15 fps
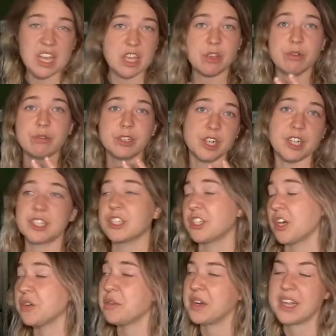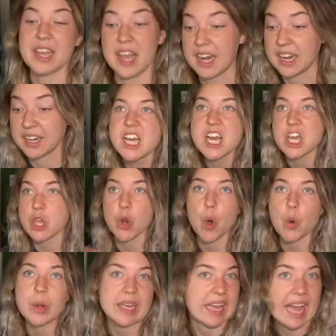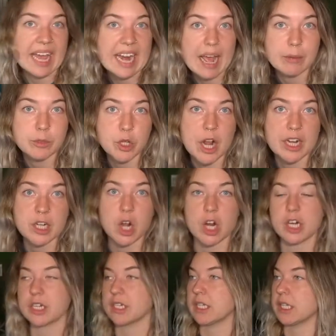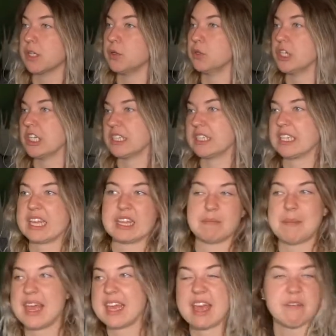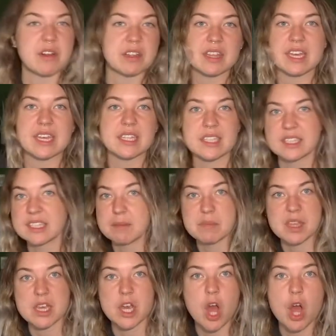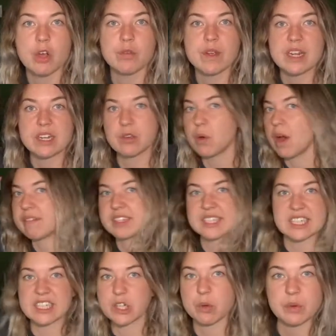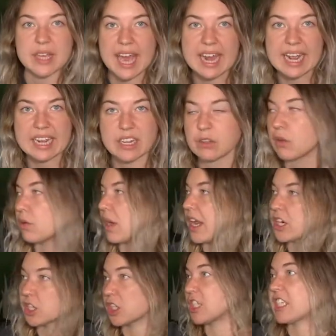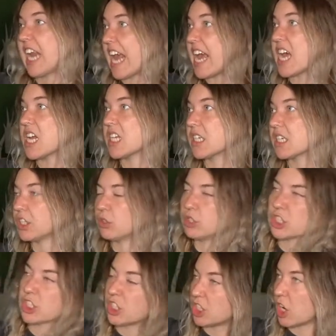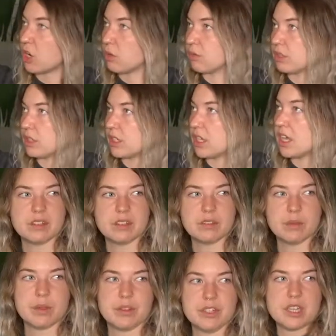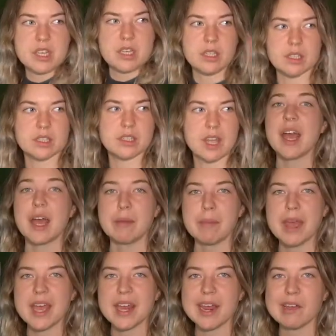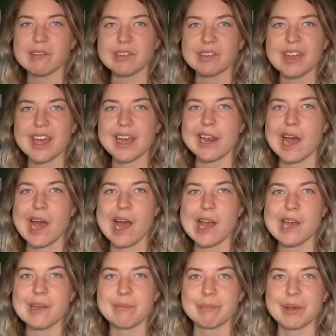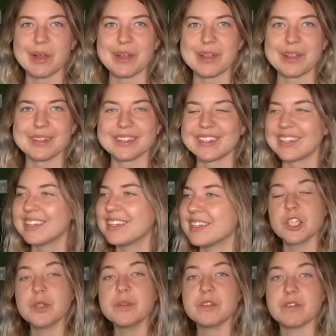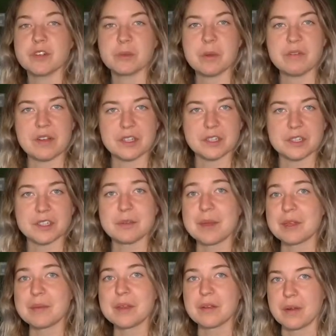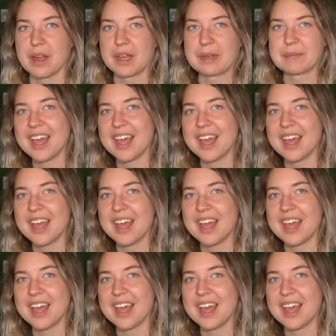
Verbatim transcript: You just, don't, get it. You don't, you don't get abstract art. art. You just make everything into something concrete. You obviously don't get it. You don't understand. You just don't well geez. And then after that I bawled. She was the first professor to make me cry.